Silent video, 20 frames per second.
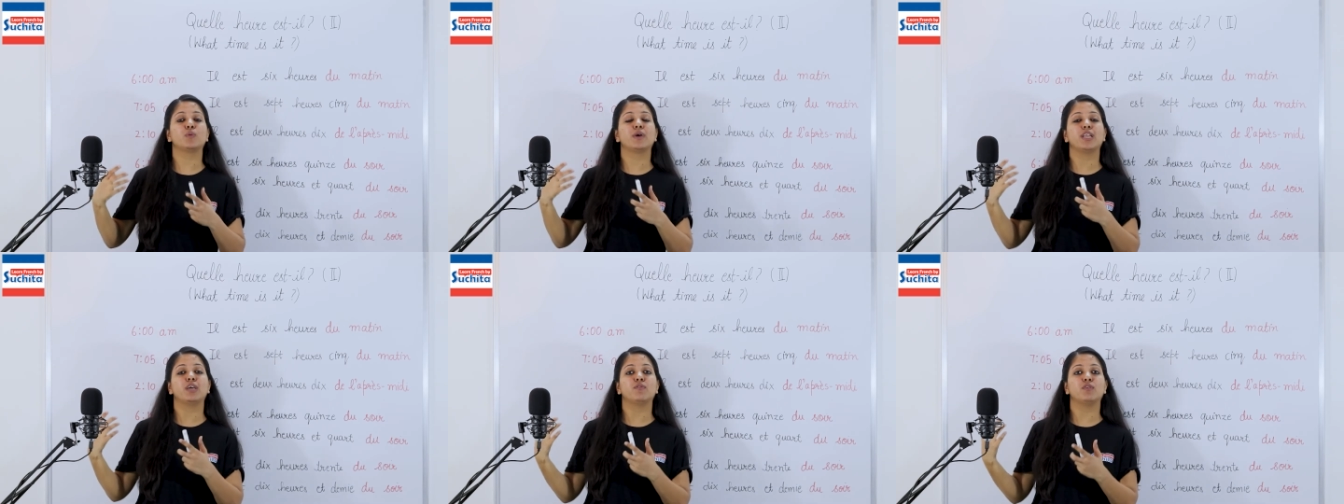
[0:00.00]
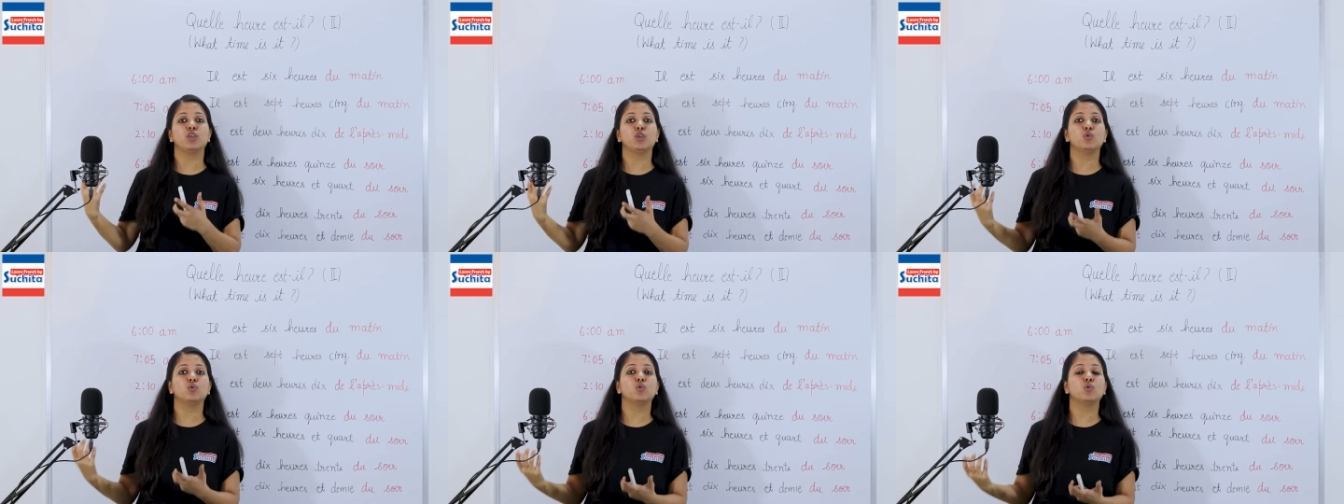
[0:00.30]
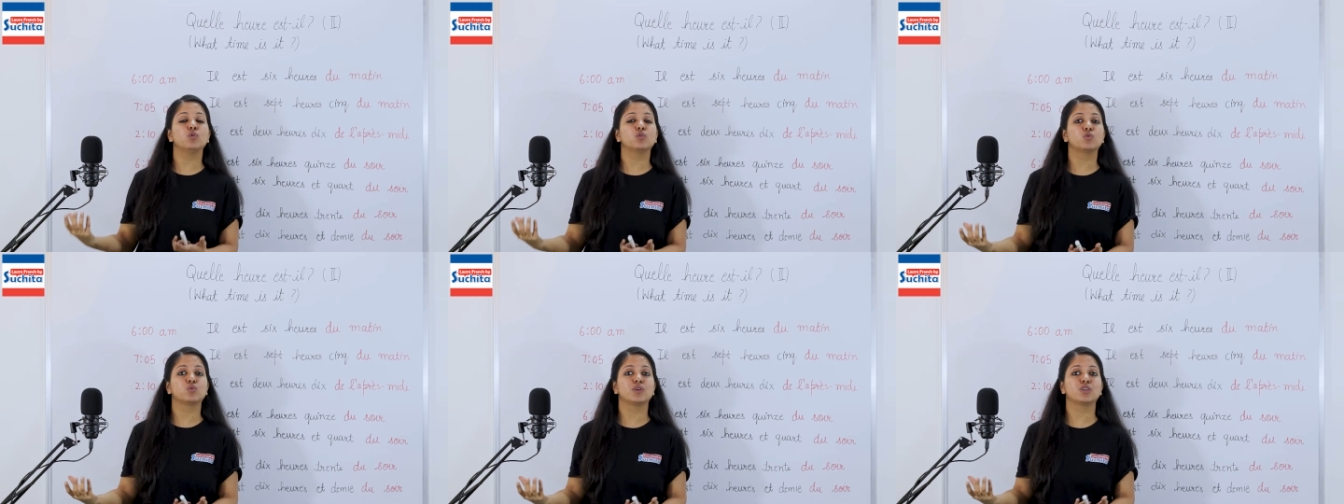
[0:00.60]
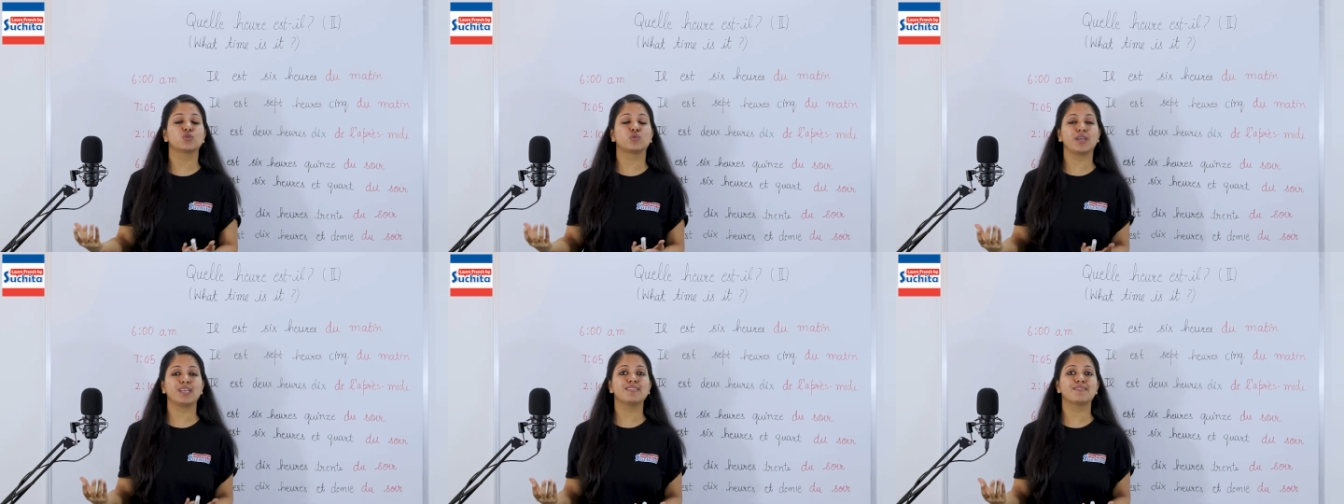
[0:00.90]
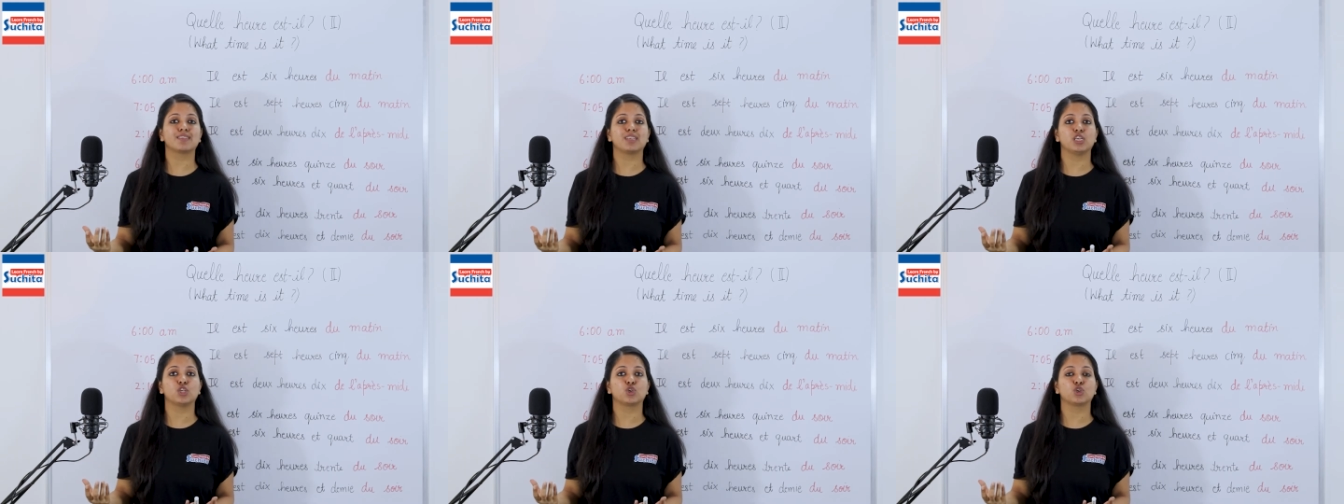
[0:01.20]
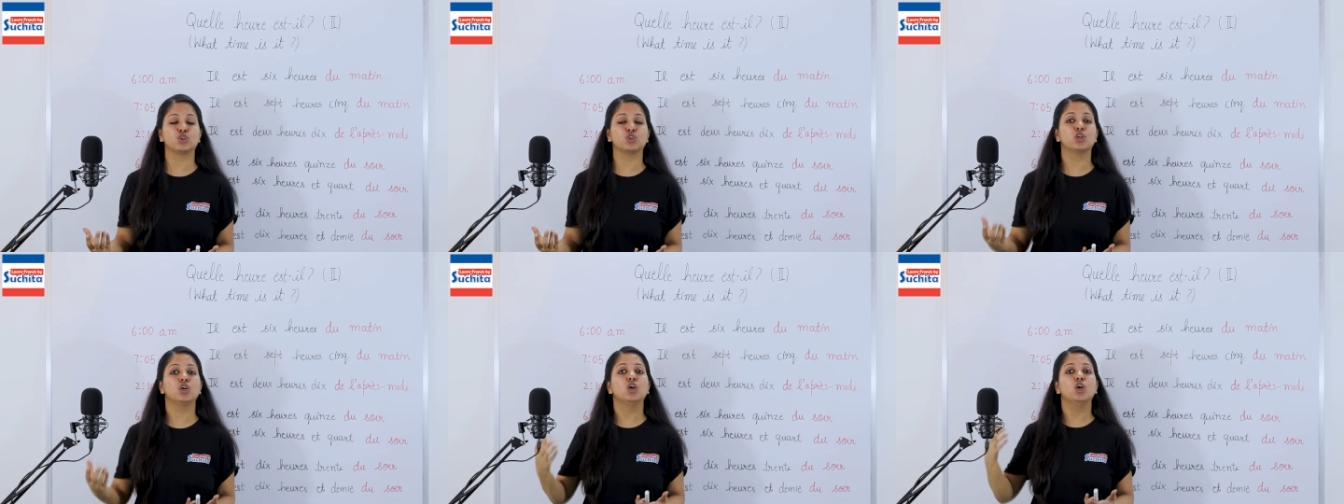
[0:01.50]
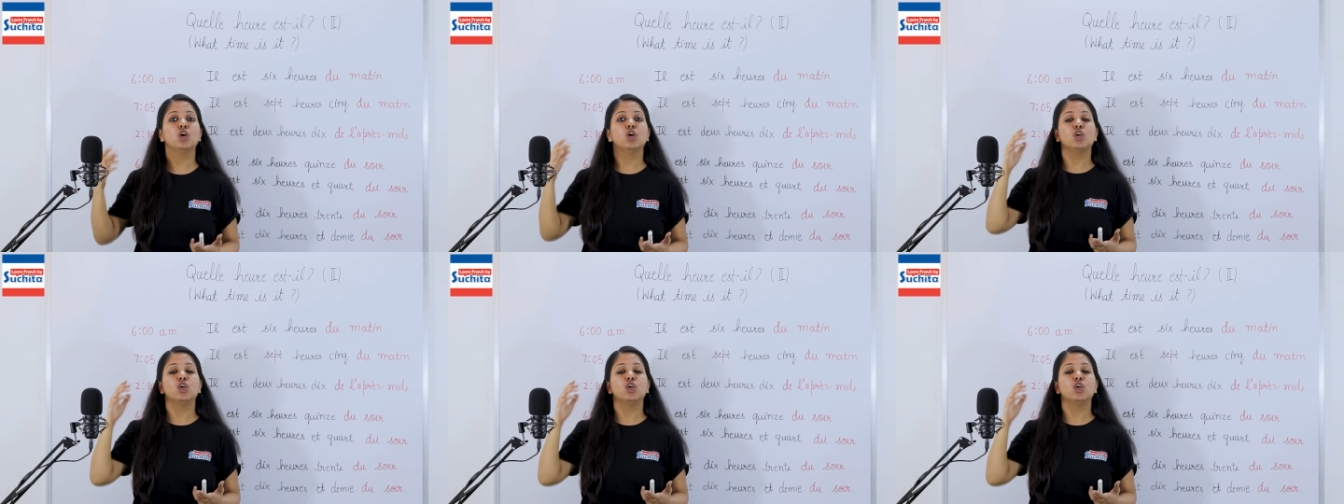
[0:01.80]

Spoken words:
whenever you go to a train station,